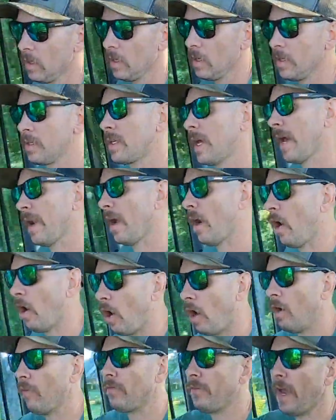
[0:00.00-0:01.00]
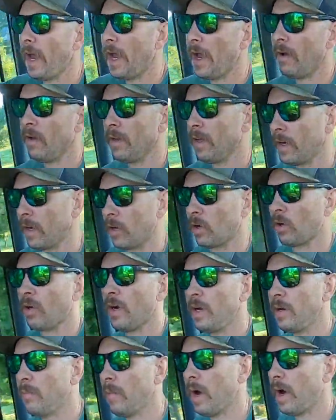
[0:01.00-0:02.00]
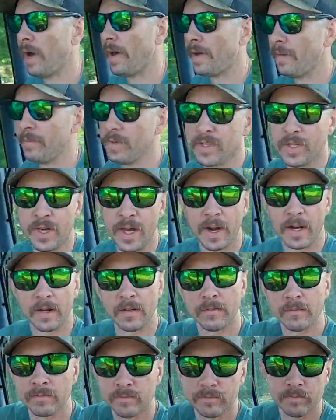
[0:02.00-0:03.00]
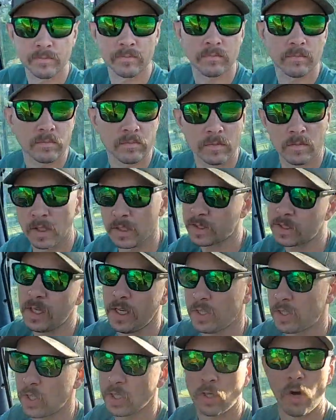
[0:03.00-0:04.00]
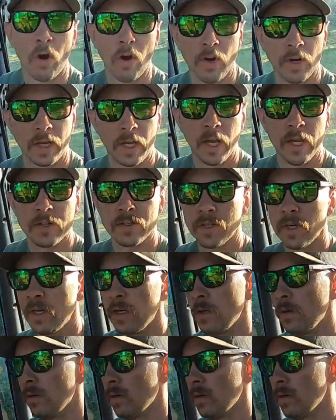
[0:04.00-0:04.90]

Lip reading: it's kind of off down in a creek bottom, but it's just hard to get to.